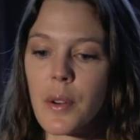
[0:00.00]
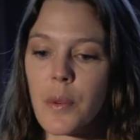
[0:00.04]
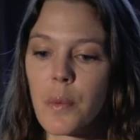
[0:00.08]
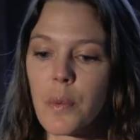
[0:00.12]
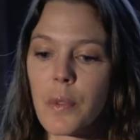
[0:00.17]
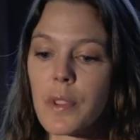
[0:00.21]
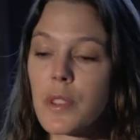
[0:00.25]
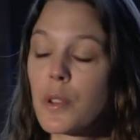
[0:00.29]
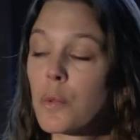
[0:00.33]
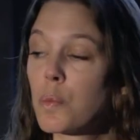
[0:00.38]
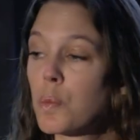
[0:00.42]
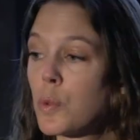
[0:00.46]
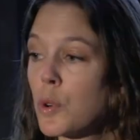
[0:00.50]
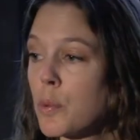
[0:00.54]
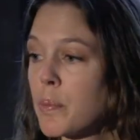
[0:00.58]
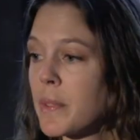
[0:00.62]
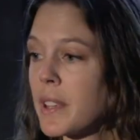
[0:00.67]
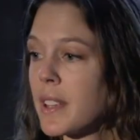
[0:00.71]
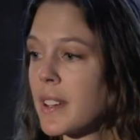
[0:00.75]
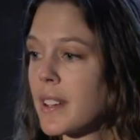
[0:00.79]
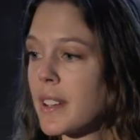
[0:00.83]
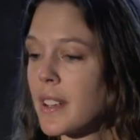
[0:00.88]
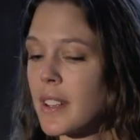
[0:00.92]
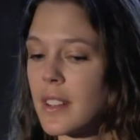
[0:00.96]
with the
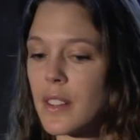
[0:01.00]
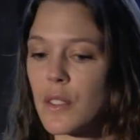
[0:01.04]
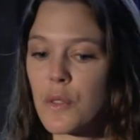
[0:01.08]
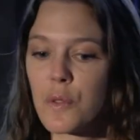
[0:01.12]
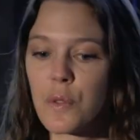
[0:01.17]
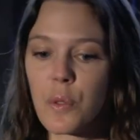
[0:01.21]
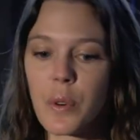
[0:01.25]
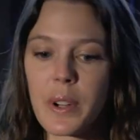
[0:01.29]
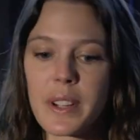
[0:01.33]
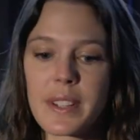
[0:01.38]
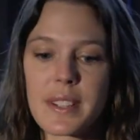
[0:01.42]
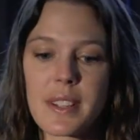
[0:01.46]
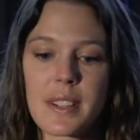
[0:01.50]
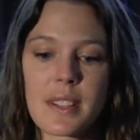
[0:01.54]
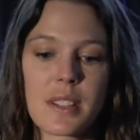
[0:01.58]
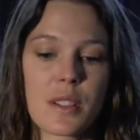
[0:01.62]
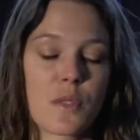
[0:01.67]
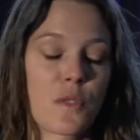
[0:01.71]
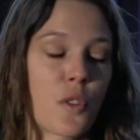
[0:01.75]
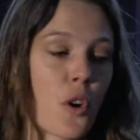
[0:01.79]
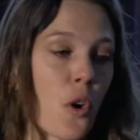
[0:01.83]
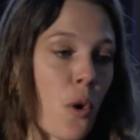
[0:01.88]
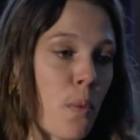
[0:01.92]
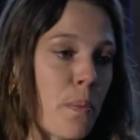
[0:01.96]
Women and the Voices
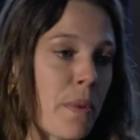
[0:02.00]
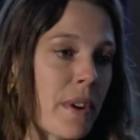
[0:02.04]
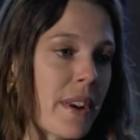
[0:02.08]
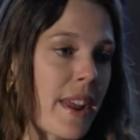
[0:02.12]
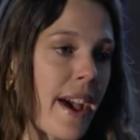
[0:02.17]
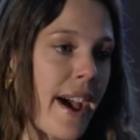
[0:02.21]
of Hope and